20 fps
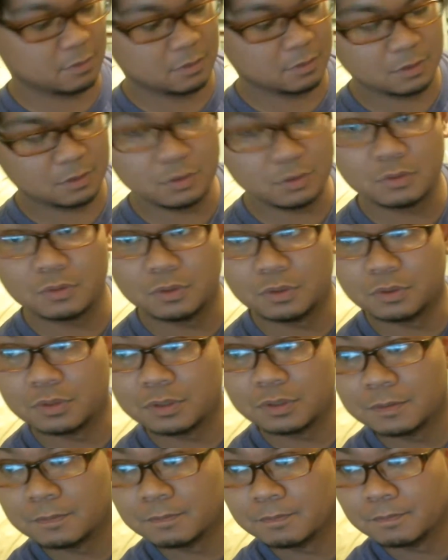2 screws.
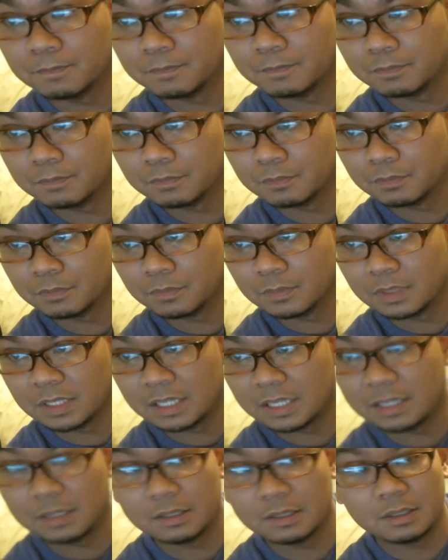
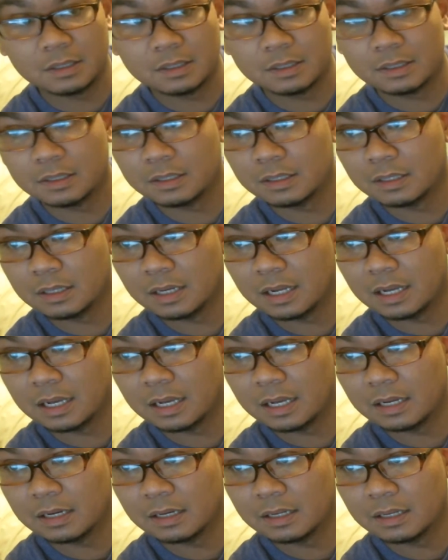Here
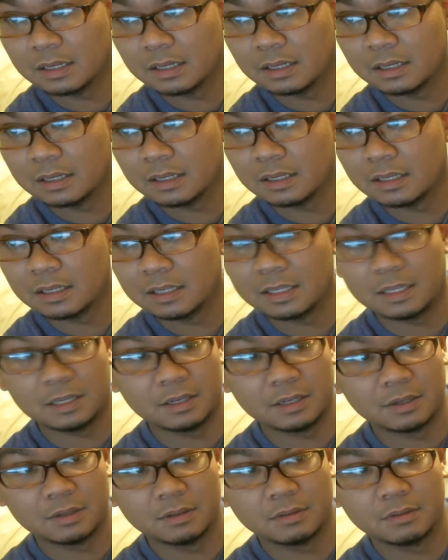and
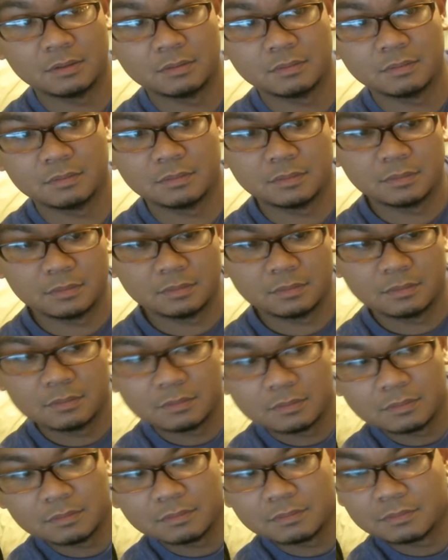here.
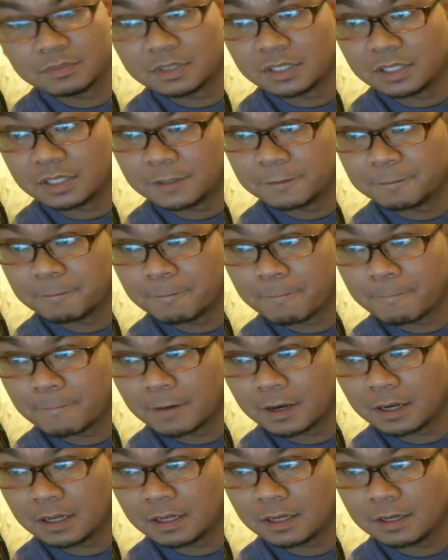See?
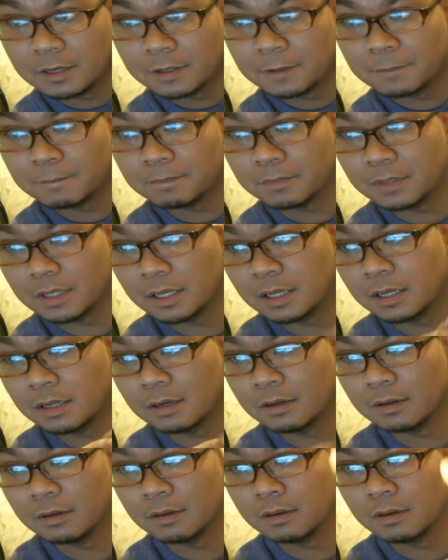Right here. and
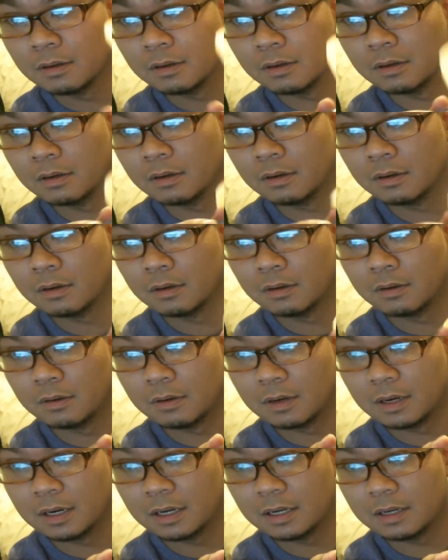
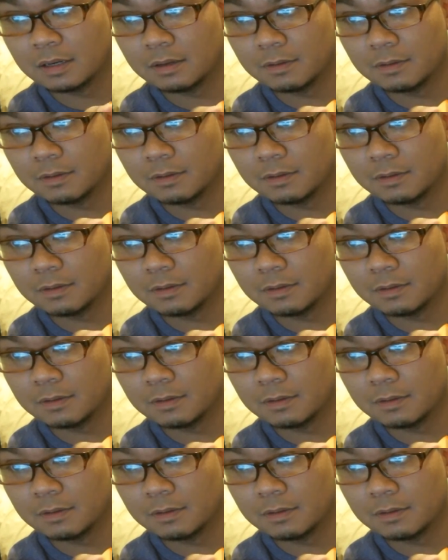right